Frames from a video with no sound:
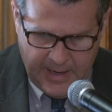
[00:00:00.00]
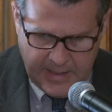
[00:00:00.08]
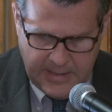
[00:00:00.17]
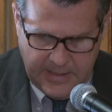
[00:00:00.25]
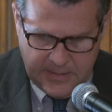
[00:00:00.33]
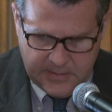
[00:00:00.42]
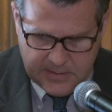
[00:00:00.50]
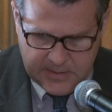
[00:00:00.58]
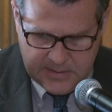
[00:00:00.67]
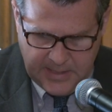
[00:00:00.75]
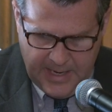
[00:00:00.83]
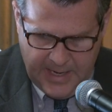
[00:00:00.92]
I need to
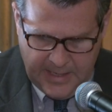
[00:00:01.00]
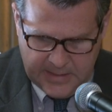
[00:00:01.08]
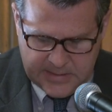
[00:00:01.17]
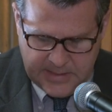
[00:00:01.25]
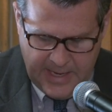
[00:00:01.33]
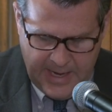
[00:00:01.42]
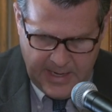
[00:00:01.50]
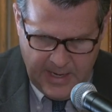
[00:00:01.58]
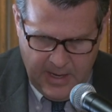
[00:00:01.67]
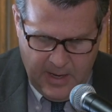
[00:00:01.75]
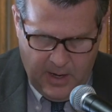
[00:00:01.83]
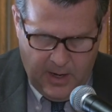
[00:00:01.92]
say is that
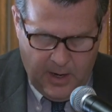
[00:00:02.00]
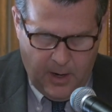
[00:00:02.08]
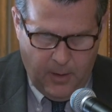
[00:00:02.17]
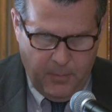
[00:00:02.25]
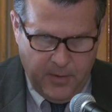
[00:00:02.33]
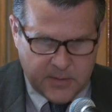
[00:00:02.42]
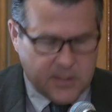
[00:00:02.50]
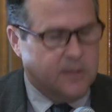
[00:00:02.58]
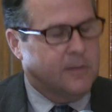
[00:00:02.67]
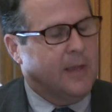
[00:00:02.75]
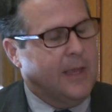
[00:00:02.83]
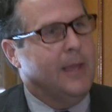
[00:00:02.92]
um, it's
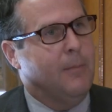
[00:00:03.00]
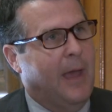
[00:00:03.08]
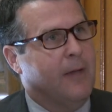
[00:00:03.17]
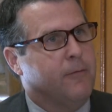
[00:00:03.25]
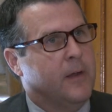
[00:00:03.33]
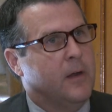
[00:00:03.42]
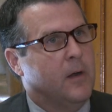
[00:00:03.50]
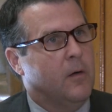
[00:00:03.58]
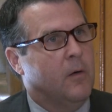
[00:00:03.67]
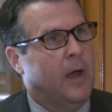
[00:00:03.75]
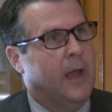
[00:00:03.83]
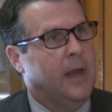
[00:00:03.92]
a team effort,
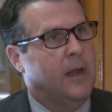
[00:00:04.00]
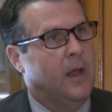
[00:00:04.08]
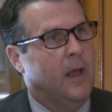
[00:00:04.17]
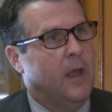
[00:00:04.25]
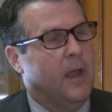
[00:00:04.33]
right?